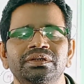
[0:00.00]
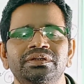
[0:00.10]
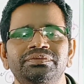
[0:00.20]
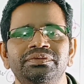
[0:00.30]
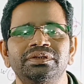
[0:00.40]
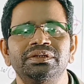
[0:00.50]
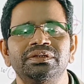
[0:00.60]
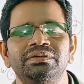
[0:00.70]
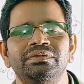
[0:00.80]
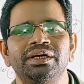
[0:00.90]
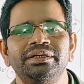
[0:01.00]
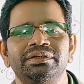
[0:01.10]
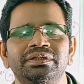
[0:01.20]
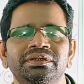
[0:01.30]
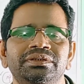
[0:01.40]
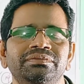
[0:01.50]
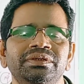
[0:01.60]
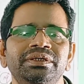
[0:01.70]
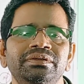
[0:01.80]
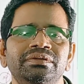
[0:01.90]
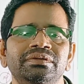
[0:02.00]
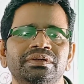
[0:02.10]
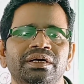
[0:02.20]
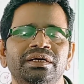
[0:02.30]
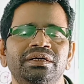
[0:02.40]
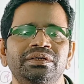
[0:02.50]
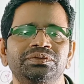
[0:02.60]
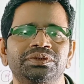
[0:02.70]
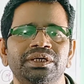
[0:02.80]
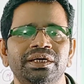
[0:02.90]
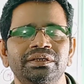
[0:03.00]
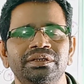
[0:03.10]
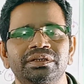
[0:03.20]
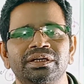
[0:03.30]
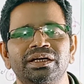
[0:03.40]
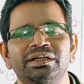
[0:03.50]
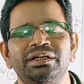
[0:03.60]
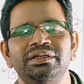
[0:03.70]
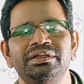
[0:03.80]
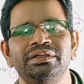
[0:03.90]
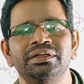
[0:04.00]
if you like this video, kindly you share it, kindly